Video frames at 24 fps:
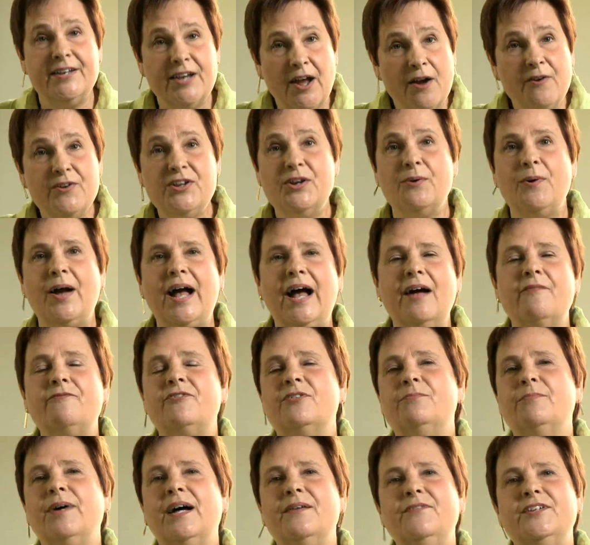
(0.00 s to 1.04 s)
I know you
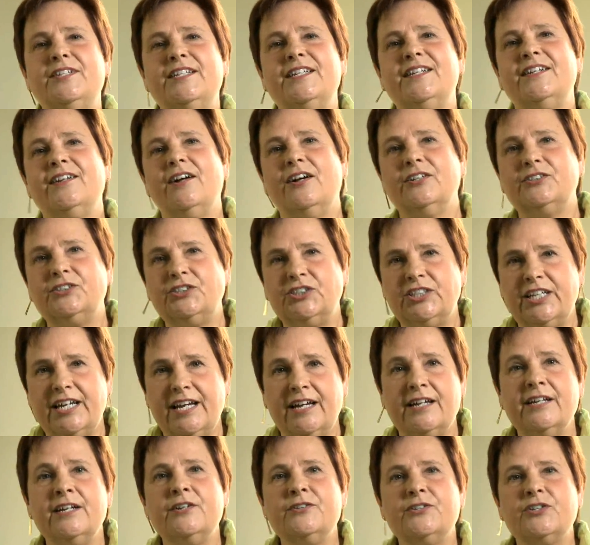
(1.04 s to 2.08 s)
have from my visit last
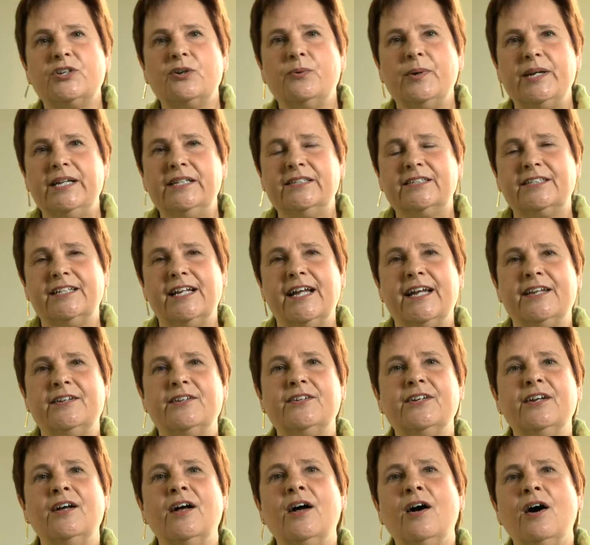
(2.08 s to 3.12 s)
year to
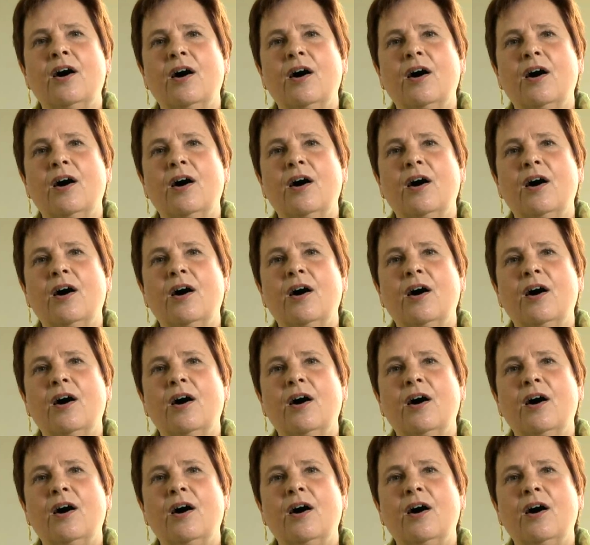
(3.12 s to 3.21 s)
Queensland,